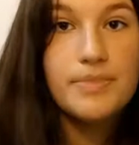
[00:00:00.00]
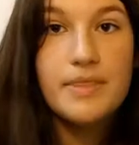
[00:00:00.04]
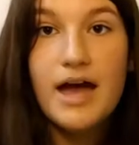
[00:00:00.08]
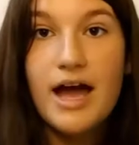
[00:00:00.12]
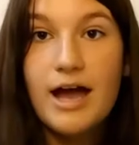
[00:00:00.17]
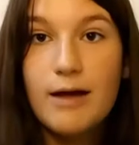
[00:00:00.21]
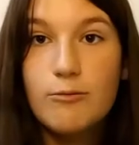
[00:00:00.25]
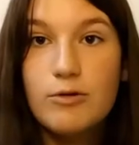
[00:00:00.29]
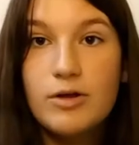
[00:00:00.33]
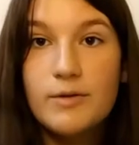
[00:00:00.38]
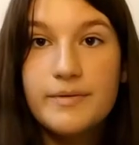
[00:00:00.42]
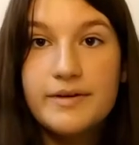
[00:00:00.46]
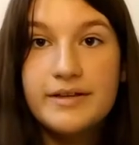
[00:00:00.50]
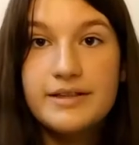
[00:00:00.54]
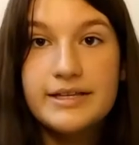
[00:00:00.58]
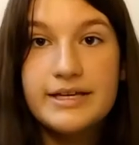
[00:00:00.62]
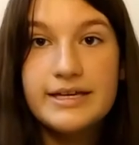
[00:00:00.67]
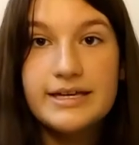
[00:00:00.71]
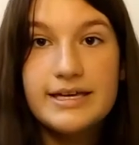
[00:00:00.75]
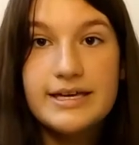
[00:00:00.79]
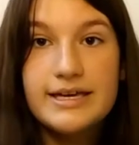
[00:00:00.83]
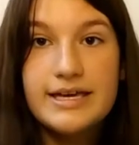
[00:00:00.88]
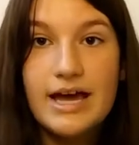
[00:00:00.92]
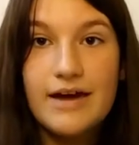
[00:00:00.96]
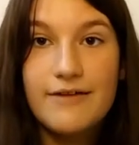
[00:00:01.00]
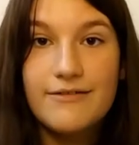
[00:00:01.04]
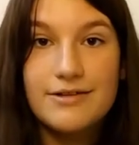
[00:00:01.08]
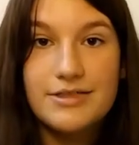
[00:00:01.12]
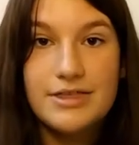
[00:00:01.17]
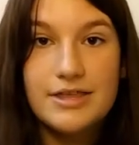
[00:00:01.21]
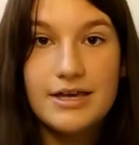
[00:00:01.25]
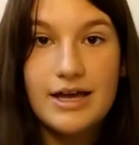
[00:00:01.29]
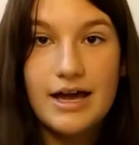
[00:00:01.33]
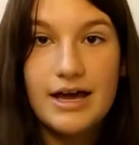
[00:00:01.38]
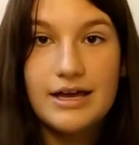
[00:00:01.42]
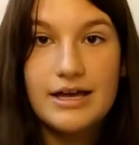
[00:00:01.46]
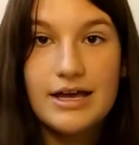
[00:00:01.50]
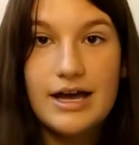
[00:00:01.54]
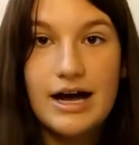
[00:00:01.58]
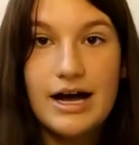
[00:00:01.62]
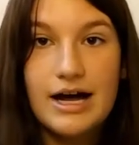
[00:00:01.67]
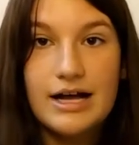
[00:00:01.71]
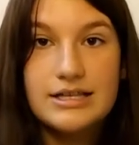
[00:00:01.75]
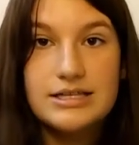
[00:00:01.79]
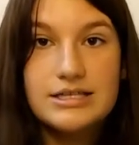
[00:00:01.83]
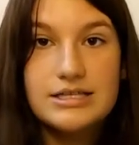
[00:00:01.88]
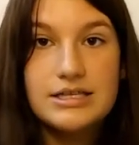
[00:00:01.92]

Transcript: I will be linking everything I got